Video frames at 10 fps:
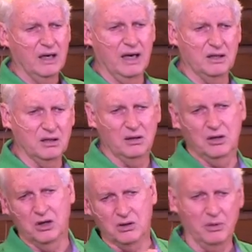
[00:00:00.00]
And,
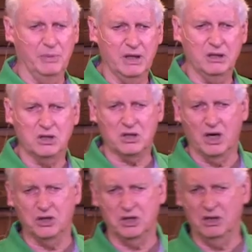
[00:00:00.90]
the big
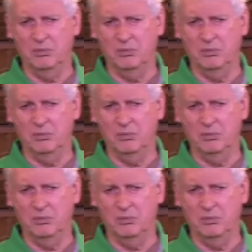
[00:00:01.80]
discussion,